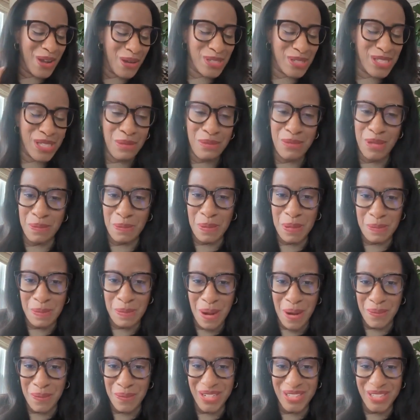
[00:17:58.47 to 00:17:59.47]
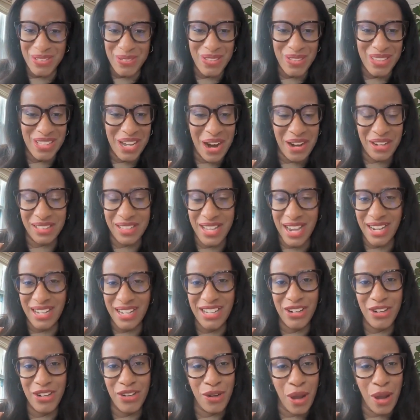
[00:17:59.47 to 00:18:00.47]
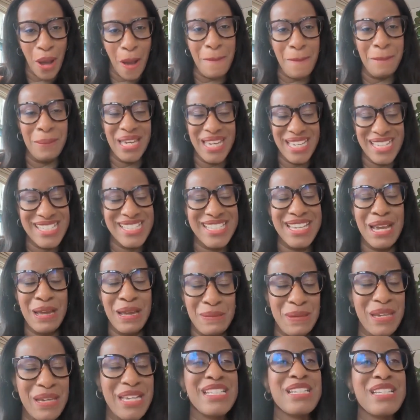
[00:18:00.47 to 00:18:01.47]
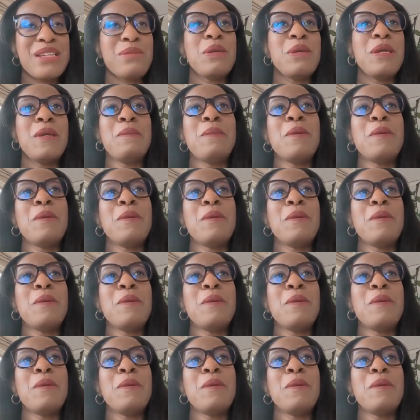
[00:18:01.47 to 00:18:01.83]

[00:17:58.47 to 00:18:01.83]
some of the people I worked with are like amazing, amazing people.